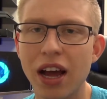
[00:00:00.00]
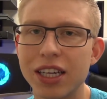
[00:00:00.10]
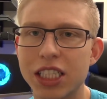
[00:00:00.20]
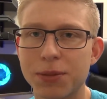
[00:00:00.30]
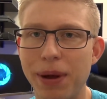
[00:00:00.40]

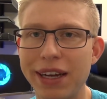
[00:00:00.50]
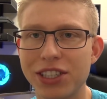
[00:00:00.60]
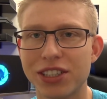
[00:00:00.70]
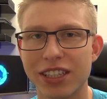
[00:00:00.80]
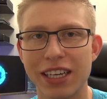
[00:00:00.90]

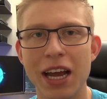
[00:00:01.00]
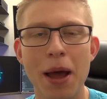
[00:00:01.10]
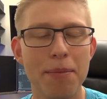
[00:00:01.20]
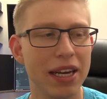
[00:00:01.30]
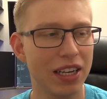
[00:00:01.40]
especially
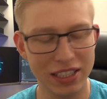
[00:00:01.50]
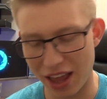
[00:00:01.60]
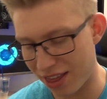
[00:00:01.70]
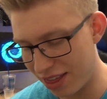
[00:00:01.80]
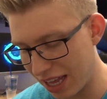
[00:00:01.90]
because
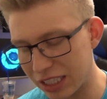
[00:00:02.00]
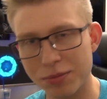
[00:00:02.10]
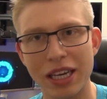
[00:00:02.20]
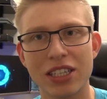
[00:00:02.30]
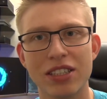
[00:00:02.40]
this
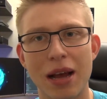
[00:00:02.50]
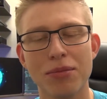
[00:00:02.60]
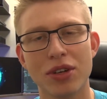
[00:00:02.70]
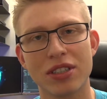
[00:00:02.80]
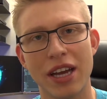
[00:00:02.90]
makes
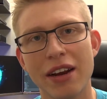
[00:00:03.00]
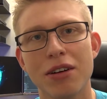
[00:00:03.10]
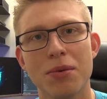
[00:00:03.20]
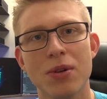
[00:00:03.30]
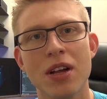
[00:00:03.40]
them look
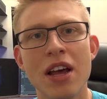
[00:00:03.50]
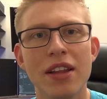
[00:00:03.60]
terrible.